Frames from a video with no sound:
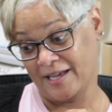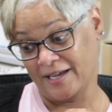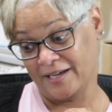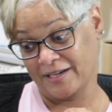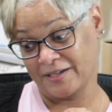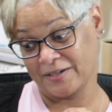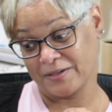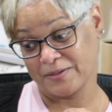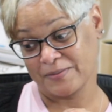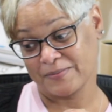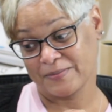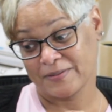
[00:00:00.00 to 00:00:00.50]

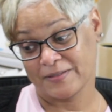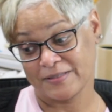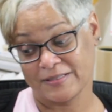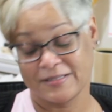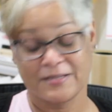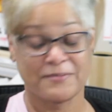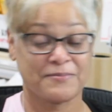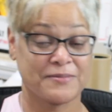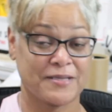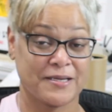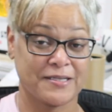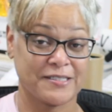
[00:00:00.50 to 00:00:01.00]
because
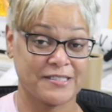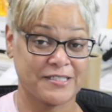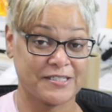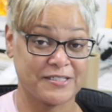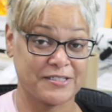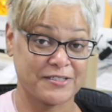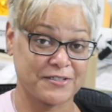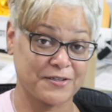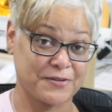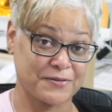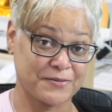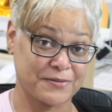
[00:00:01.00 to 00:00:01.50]
sometimes she
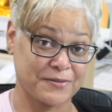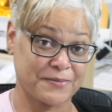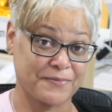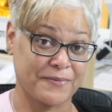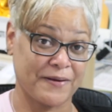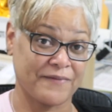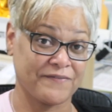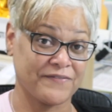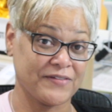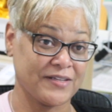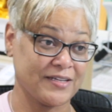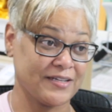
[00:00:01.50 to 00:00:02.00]
shows him my
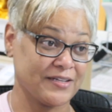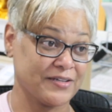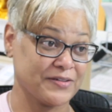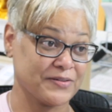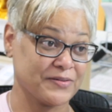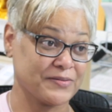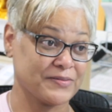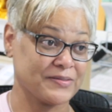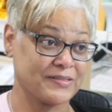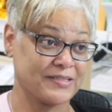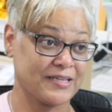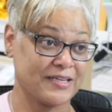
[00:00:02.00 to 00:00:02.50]

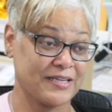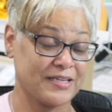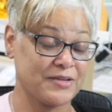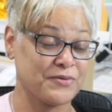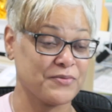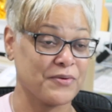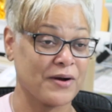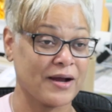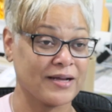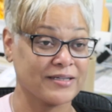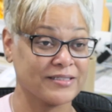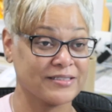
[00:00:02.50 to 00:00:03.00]
videos and he
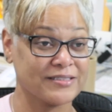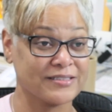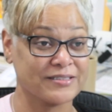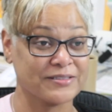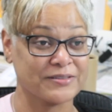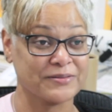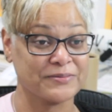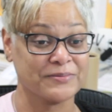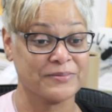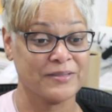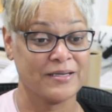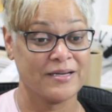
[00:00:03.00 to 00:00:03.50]
watches
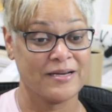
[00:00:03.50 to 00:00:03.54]
them,